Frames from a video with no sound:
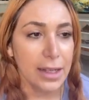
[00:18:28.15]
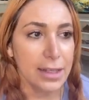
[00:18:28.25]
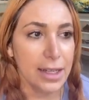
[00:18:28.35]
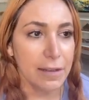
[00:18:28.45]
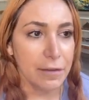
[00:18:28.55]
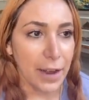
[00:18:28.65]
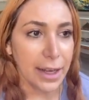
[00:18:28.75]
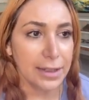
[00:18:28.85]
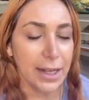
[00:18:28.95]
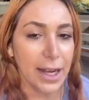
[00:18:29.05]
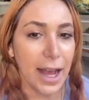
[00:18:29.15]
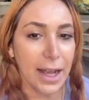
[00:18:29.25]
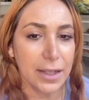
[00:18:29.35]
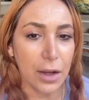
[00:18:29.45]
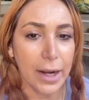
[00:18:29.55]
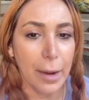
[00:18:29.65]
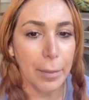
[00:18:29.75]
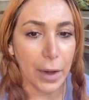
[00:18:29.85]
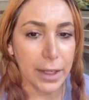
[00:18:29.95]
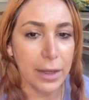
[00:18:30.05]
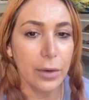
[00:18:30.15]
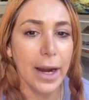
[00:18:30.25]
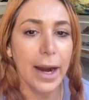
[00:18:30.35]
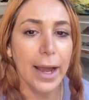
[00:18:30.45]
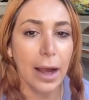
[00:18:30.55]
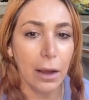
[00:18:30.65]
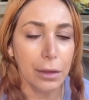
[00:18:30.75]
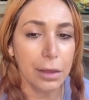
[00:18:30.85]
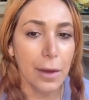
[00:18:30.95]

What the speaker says: the effect that it has on our body or our health.